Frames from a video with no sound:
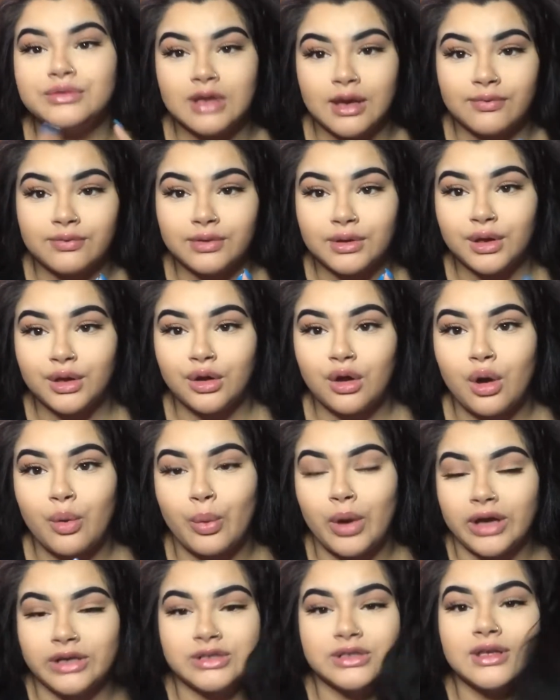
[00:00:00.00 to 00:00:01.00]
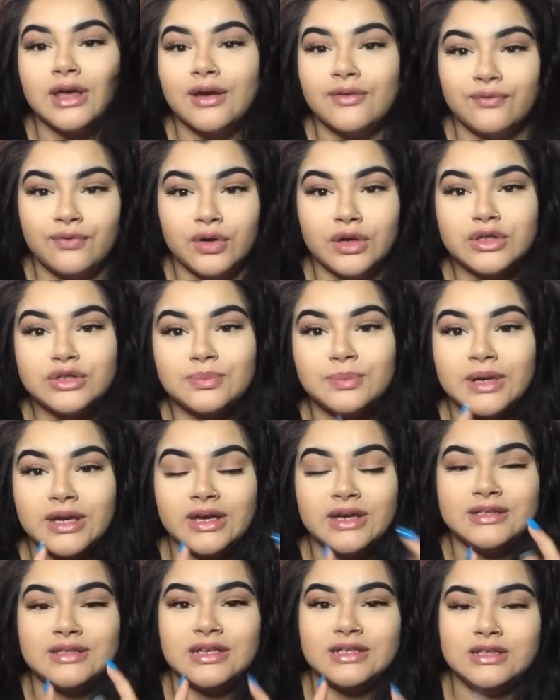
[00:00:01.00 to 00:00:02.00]
Definitely go watch that first
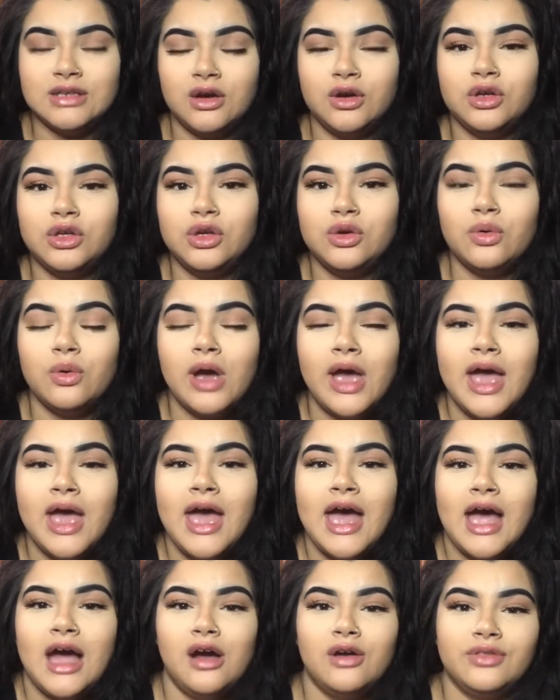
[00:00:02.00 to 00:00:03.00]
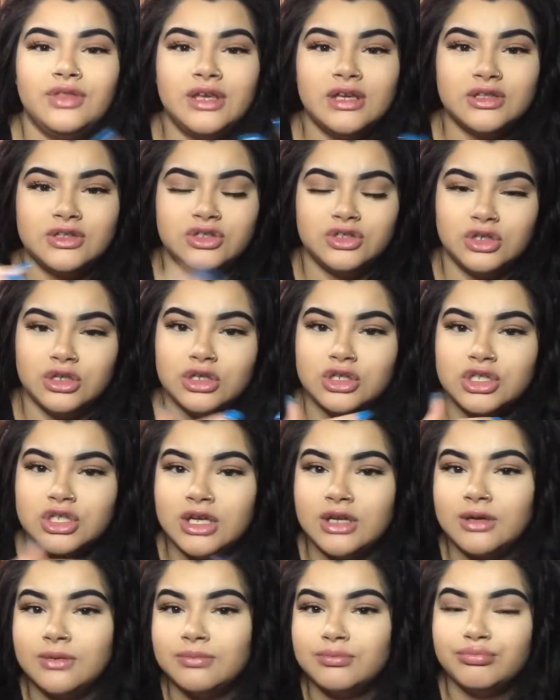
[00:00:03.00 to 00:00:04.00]
because I tell you how the
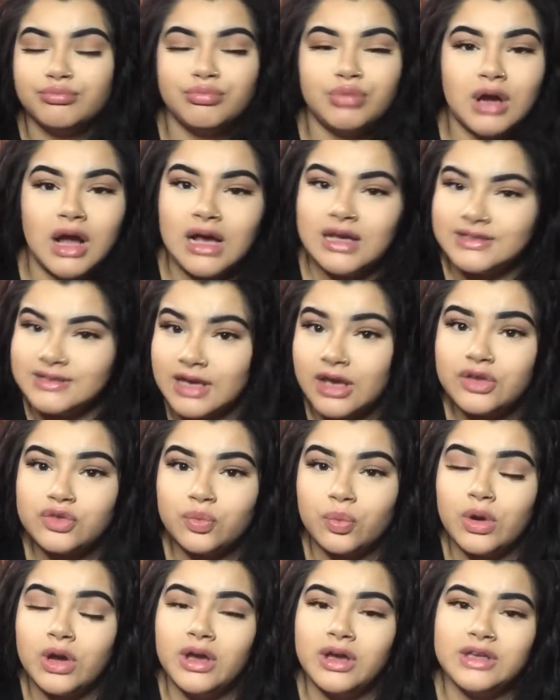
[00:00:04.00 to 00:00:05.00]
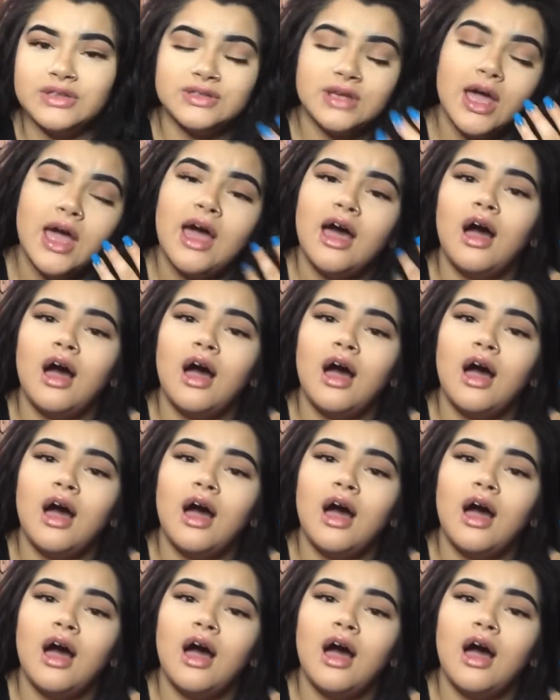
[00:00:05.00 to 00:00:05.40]
insertion process was,